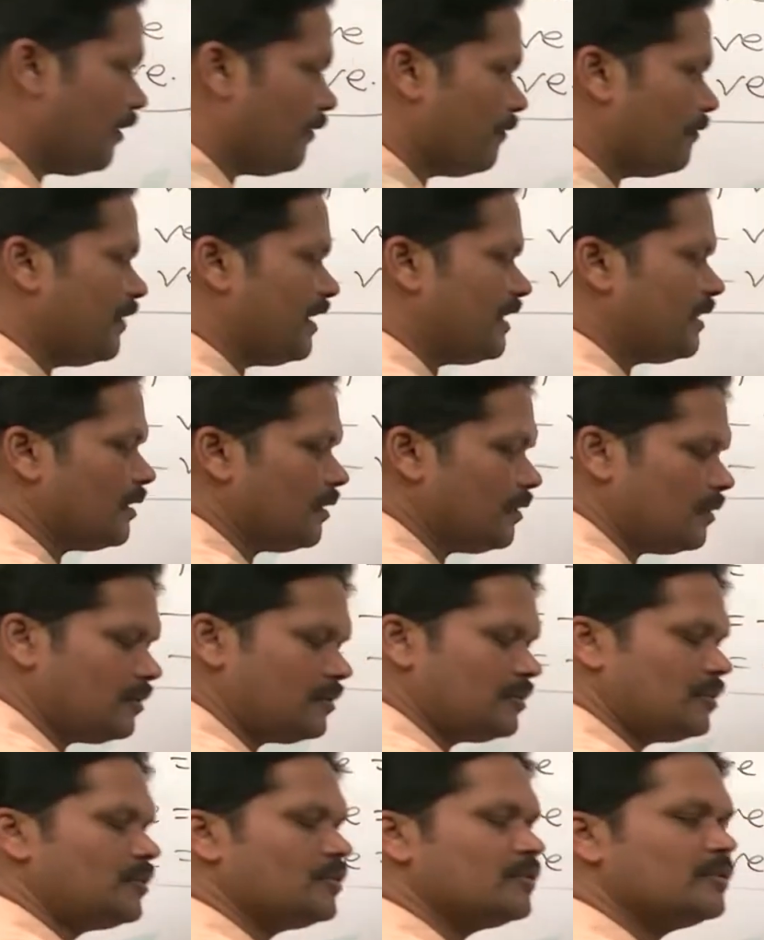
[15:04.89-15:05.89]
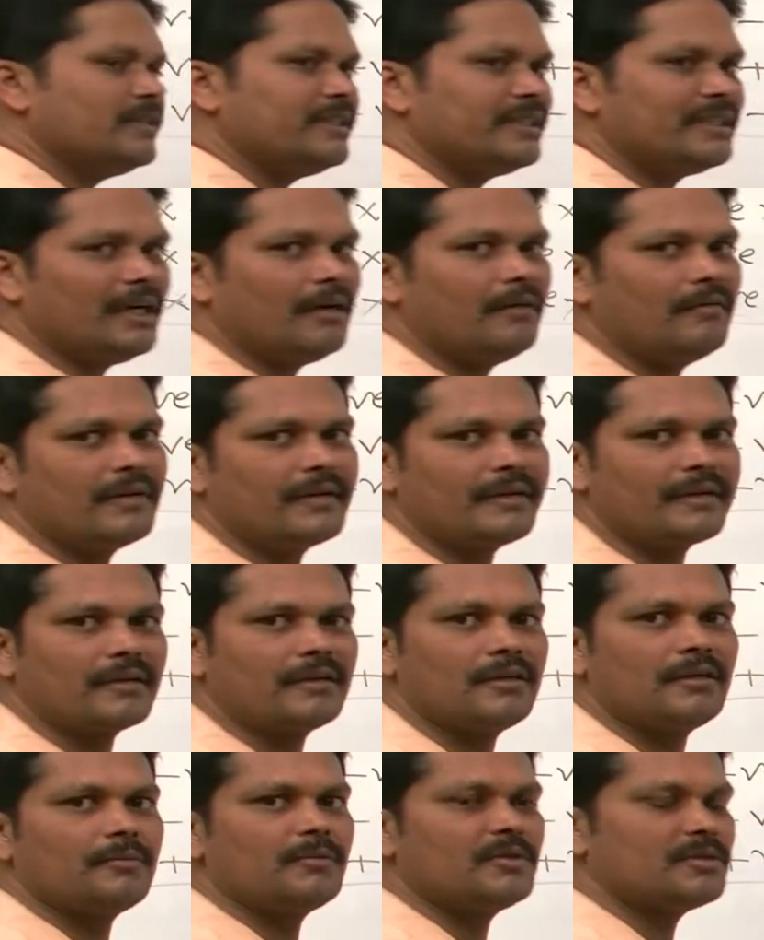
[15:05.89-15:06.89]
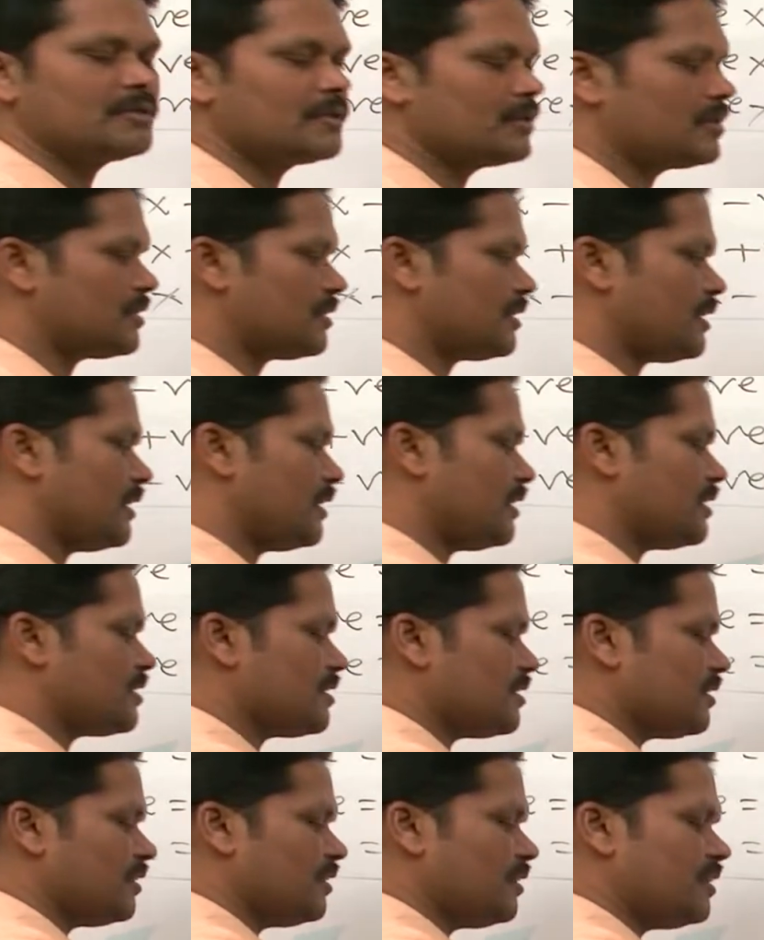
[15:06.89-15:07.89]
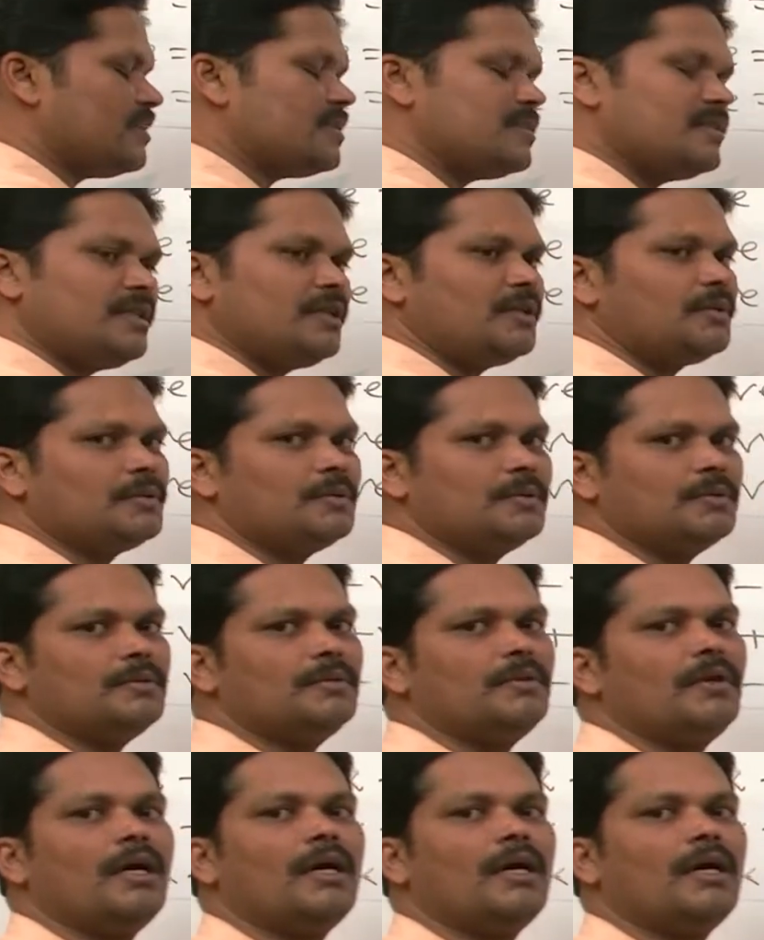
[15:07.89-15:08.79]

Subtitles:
Without doing our regular process, it is easy to